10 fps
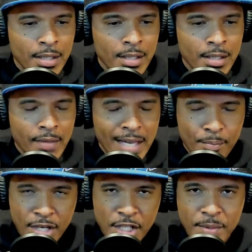that
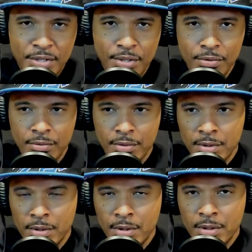brings me to
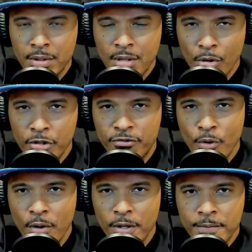Cody
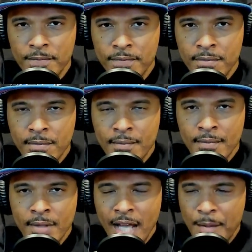Ford,
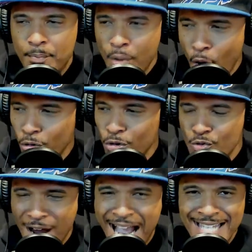a
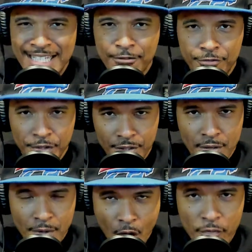polarizing figure on
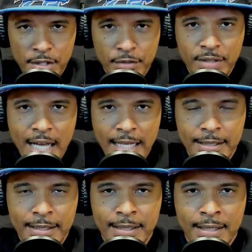the offensive line.
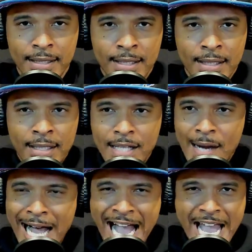Now,
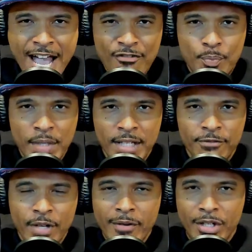I have been
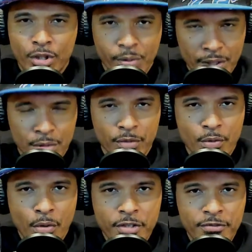very critical of
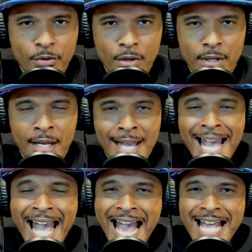Cody Ford
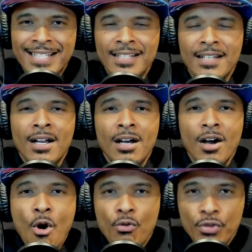as an
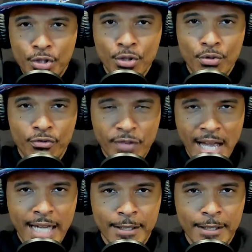OU fan.